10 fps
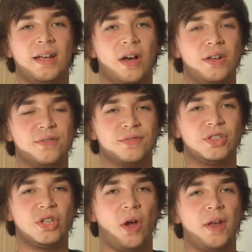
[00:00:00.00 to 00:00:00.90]
kind of
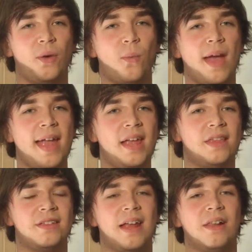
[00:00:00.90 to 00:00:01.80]
shying away
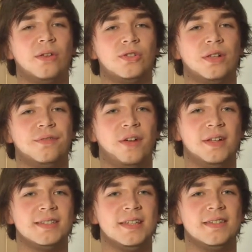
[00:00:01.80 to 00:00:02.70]
the technological
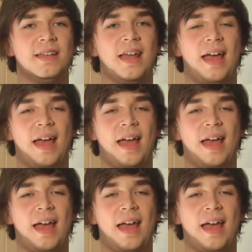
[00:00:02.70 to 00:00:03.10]
advances in